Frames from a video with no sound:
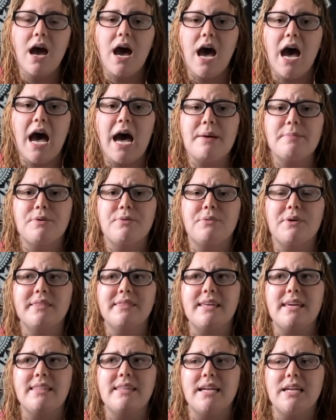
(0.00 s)
One
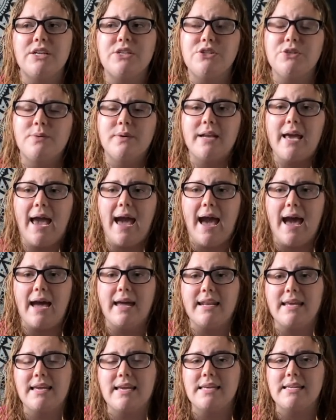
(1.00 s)
thing that I do want to
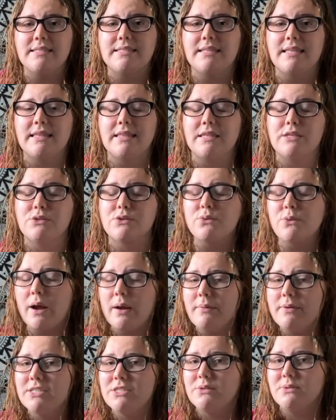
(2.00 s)
add is the school I
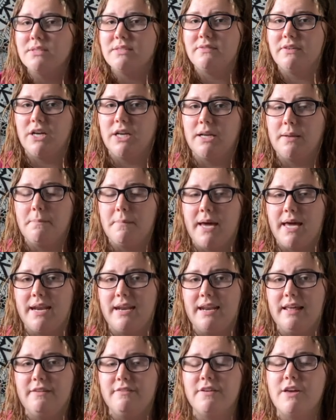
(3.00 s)
went to was very
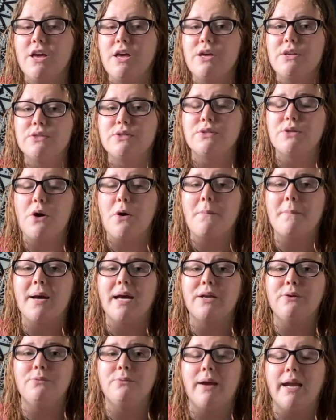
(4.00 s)
competitive. So
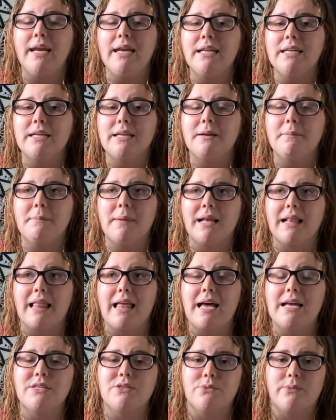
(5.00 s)
my
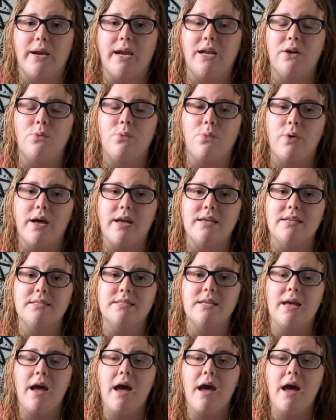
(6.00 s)
class rank was